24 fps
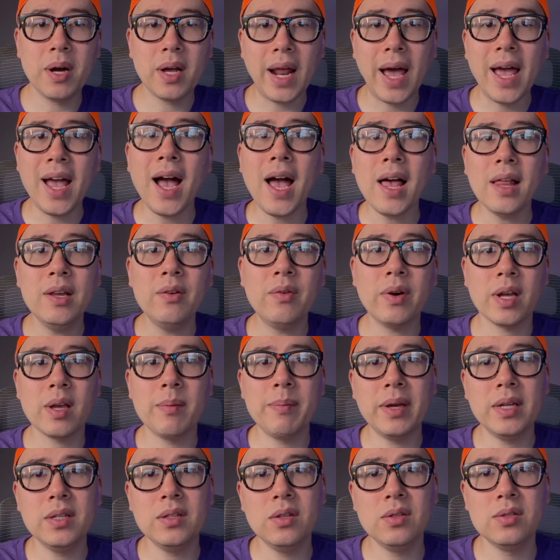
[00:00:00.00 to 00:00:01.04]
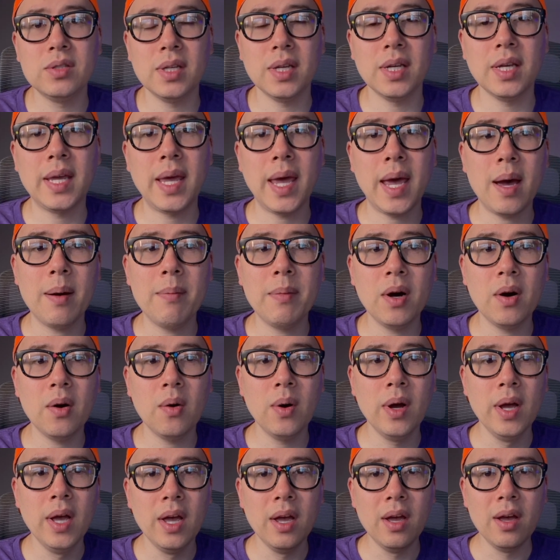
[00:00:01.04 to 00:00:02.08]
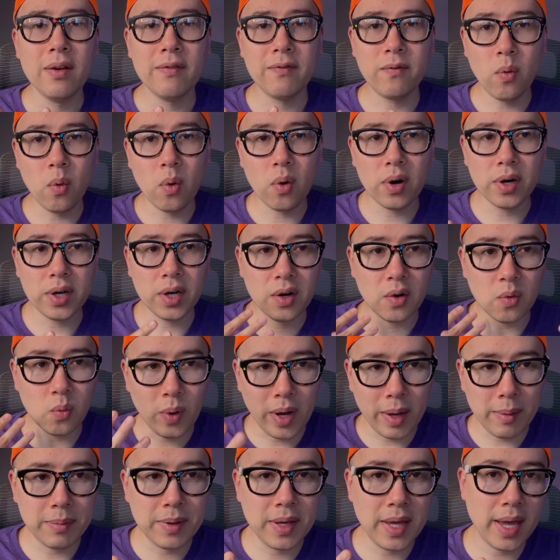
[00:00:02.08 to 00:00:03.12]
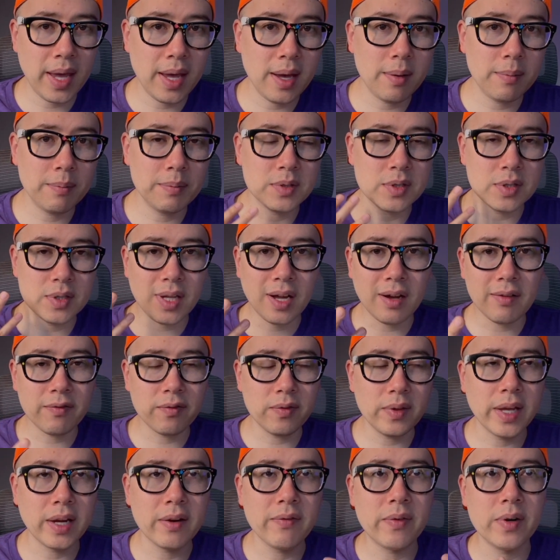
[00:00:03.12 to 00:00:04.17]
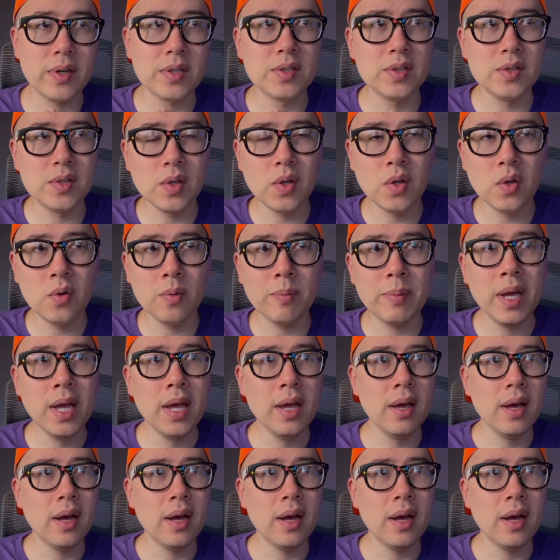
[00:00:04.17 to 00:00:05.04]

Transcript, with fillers: I highly recommend using Camo for your webcam stuff, like for Zoom,